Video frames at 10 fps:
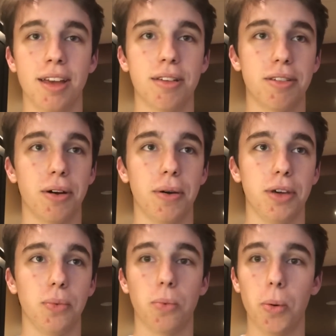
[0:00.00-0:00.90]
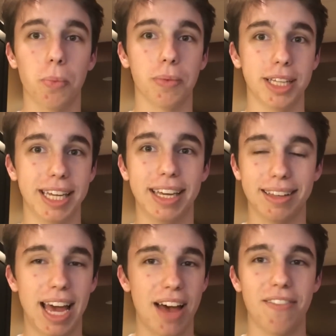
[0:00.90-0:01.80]
So you won't really
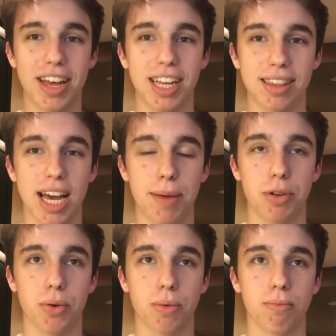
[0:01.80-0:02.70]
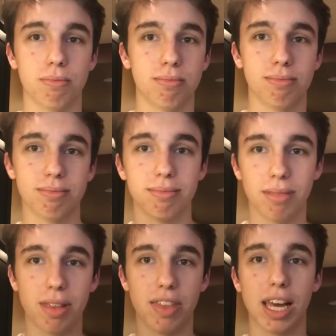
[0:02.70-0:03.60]
have any time to
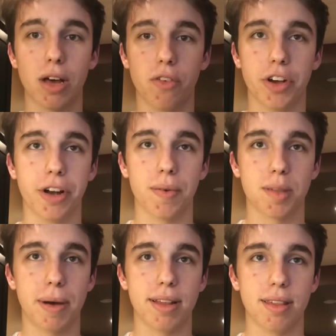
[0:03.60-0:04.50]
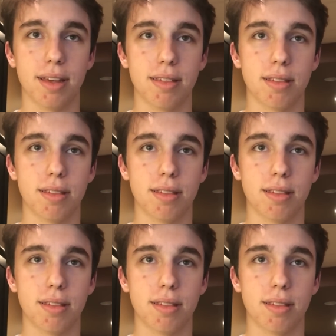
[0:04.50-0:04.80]
think over your responses.